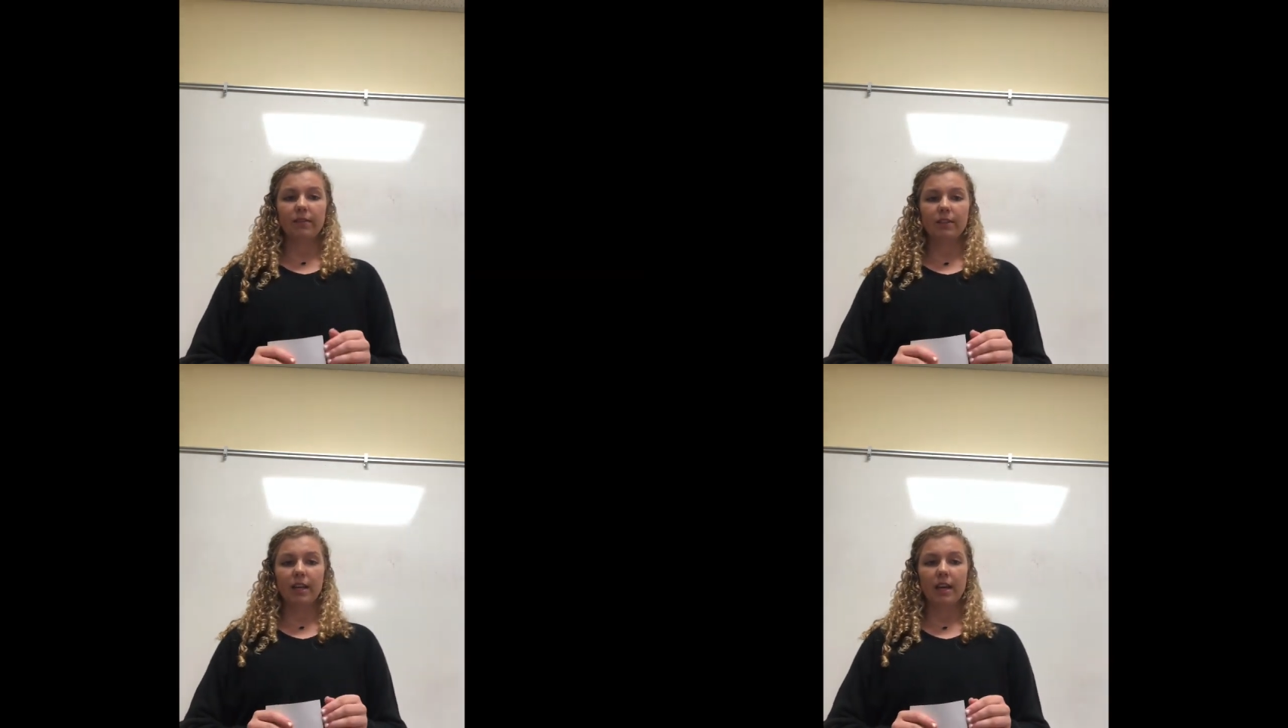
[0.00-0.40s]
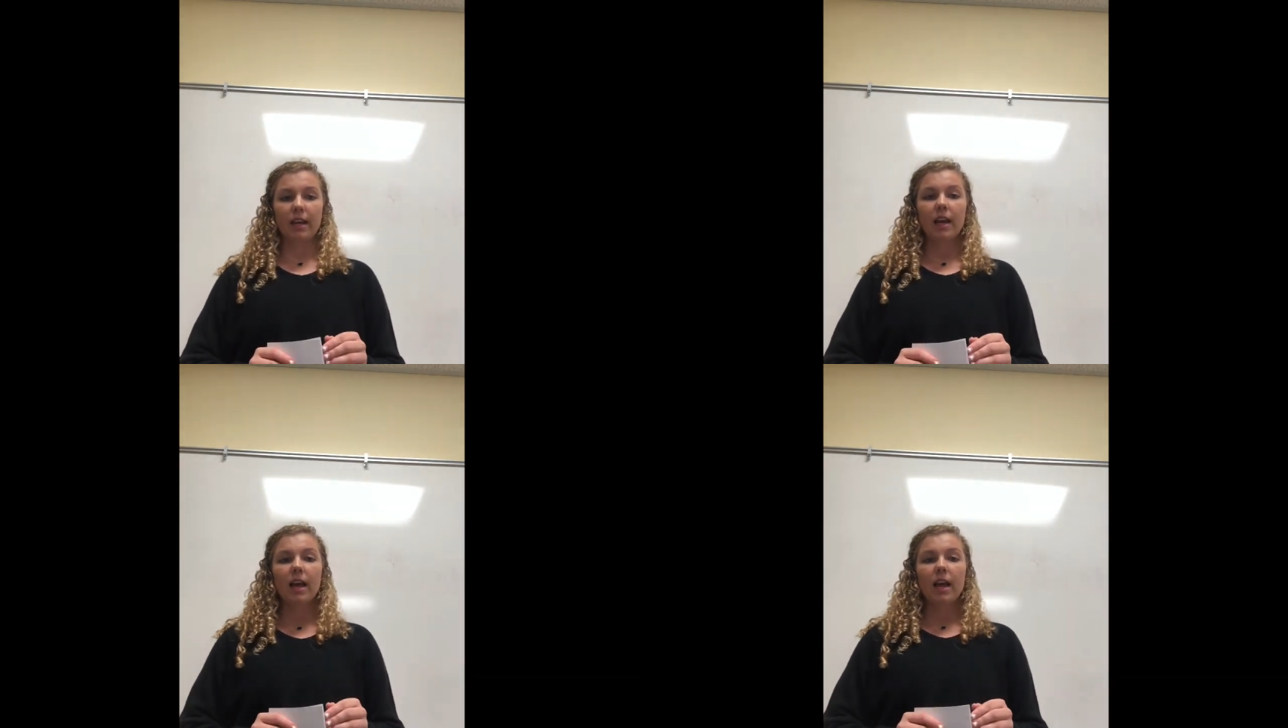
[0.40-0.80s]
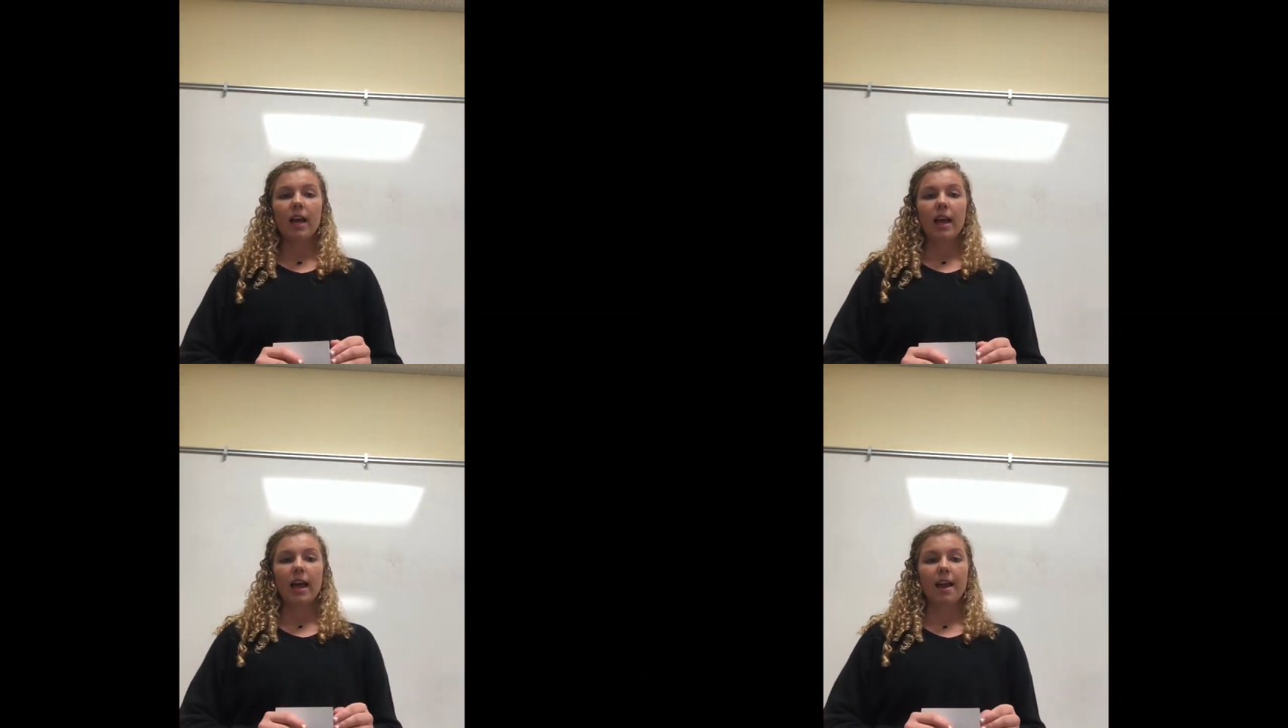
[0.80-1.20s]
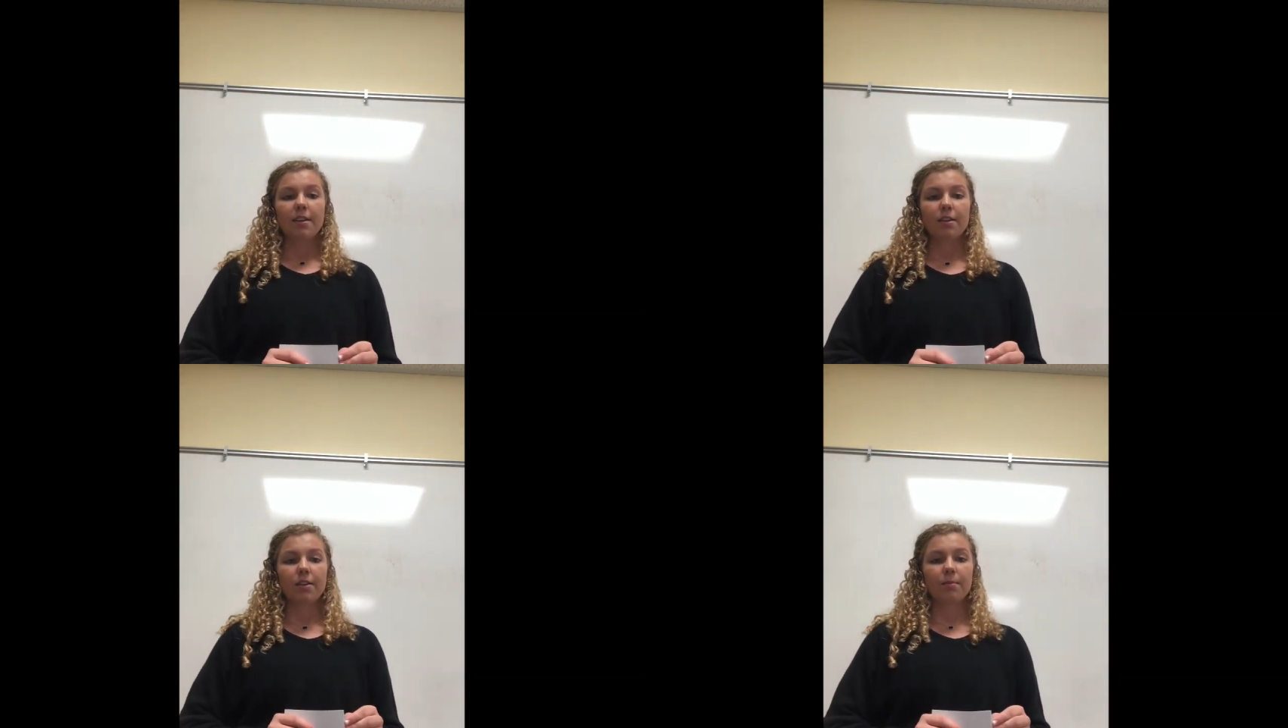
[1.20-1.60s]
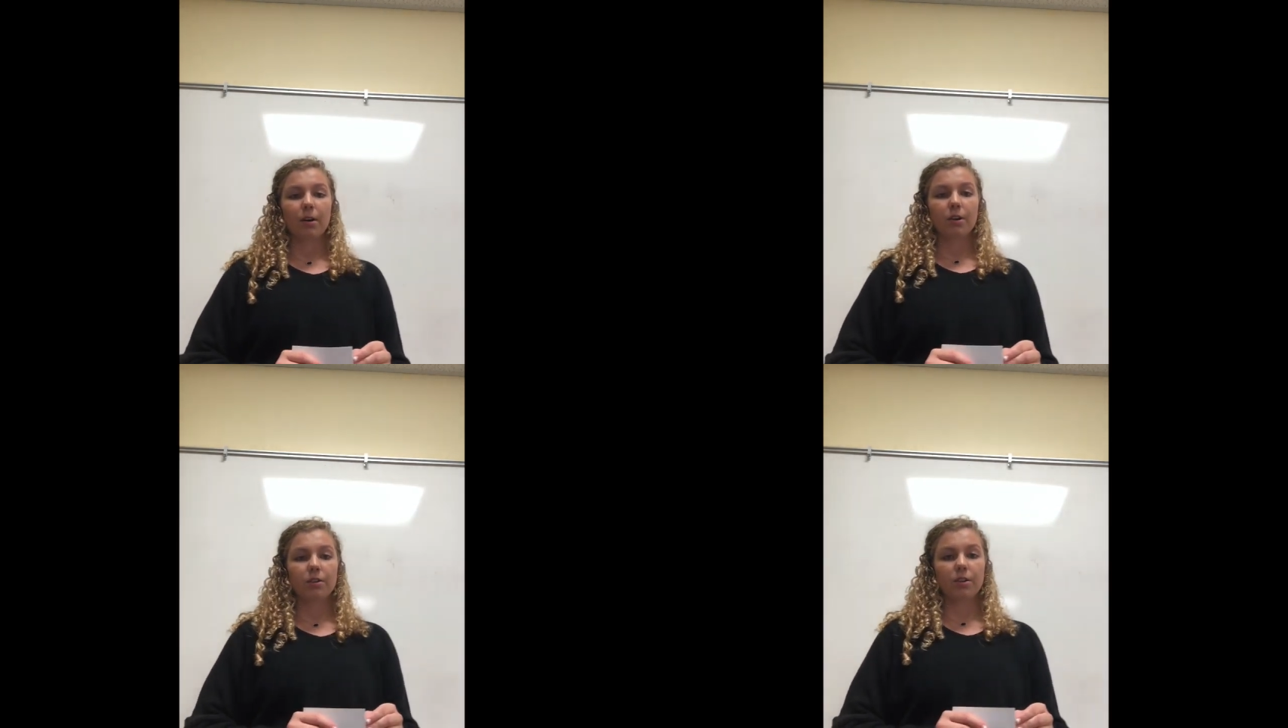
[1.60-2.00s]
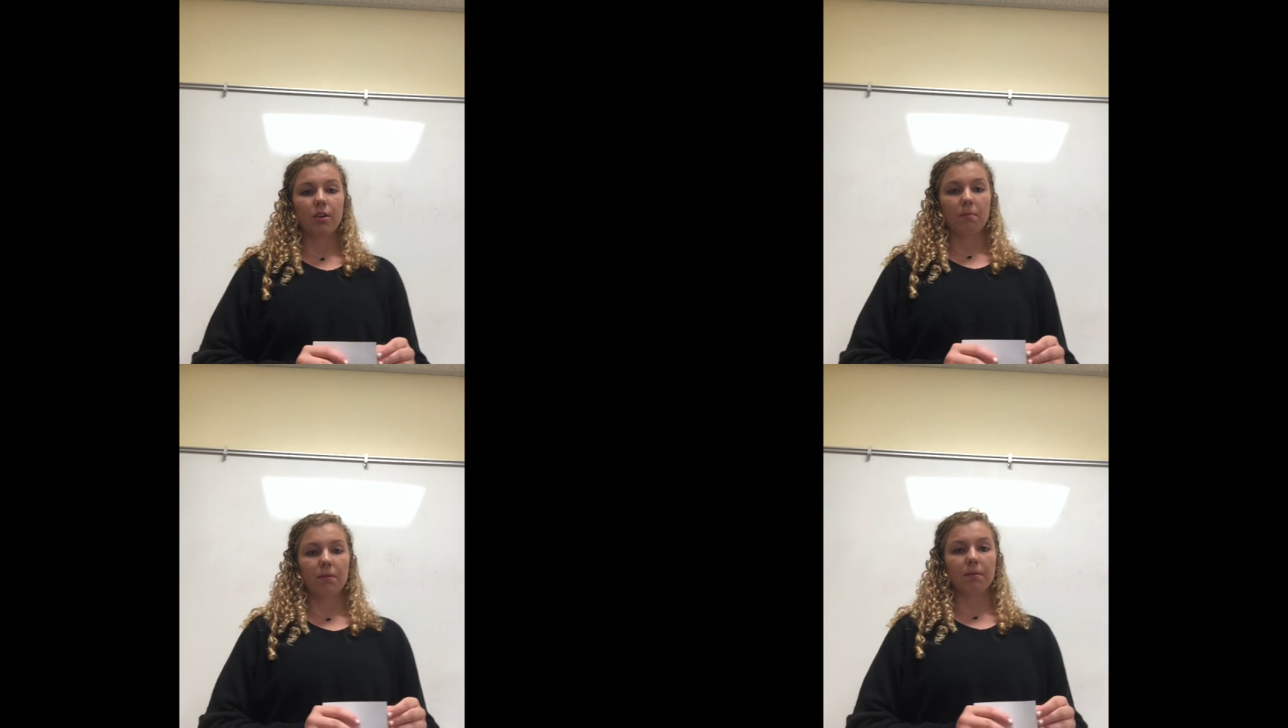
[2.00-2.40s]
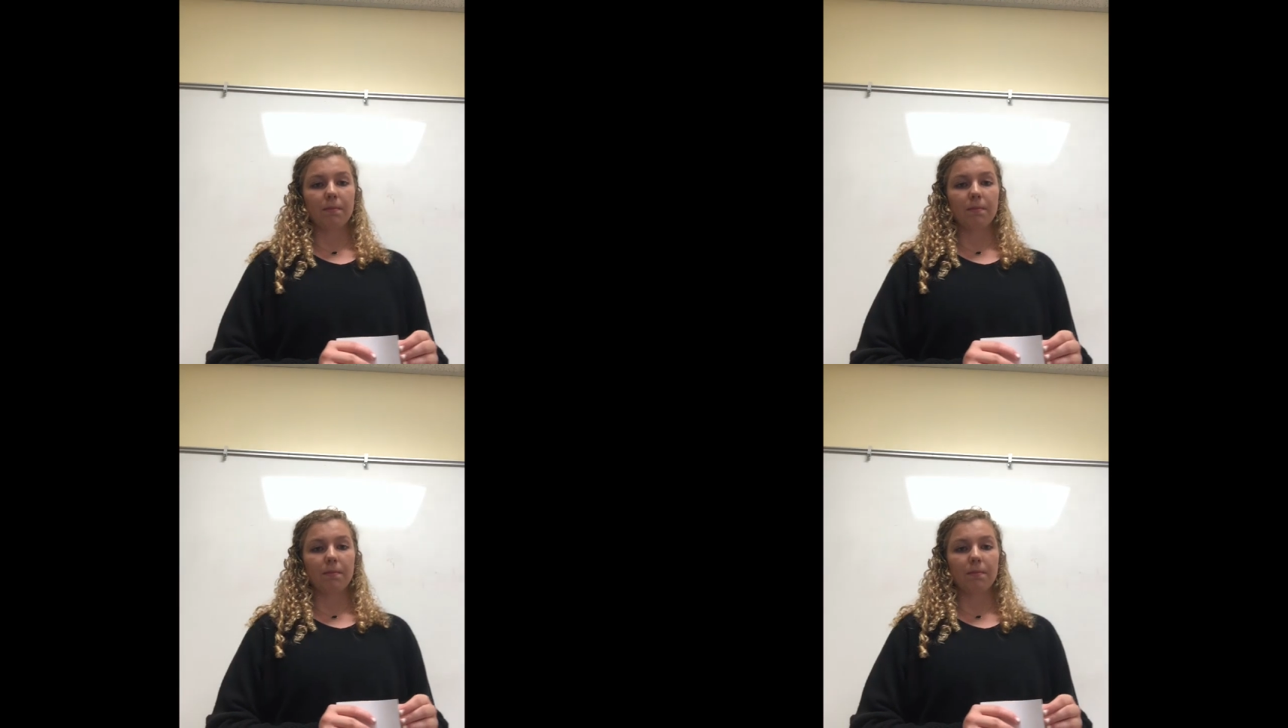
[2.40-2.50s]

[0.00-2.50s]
of tea into the Boston Harbor.